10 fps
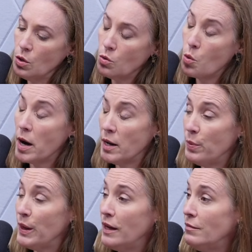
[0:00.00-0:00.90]
quite a
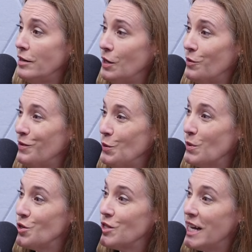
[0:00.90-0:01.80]
bit you know you
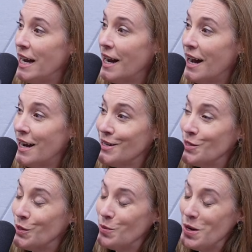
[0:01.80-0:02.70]
mentioned ai
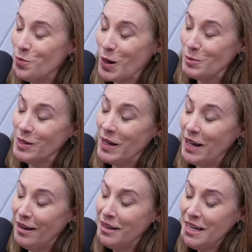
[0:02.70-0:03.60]
so it, it prompted
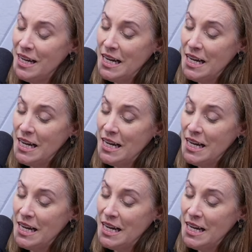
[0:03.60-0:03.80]
that